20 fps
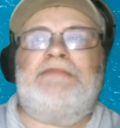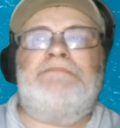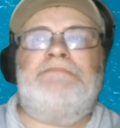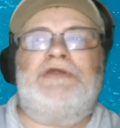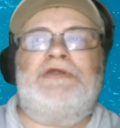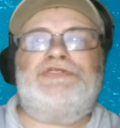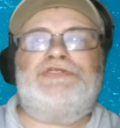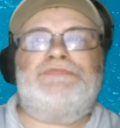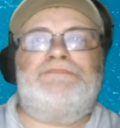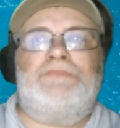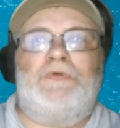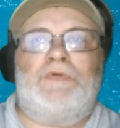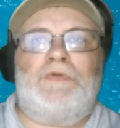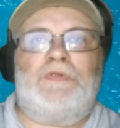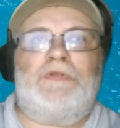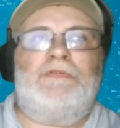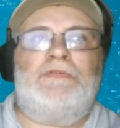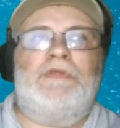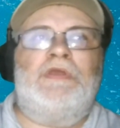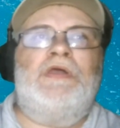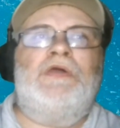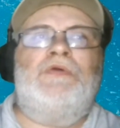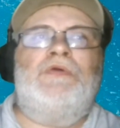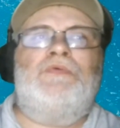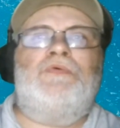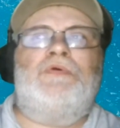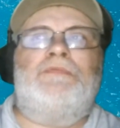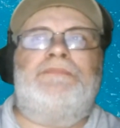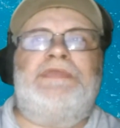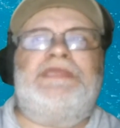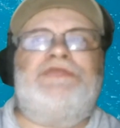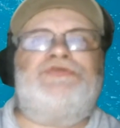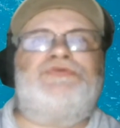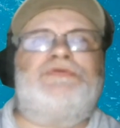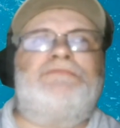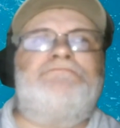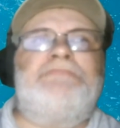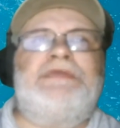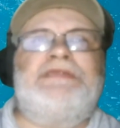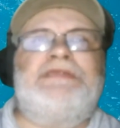and much more, will be
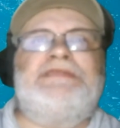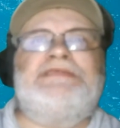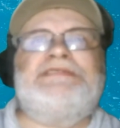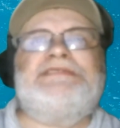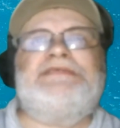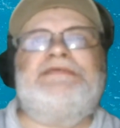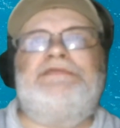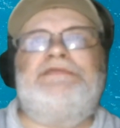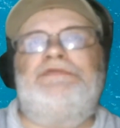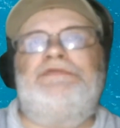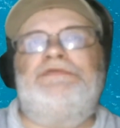tremendously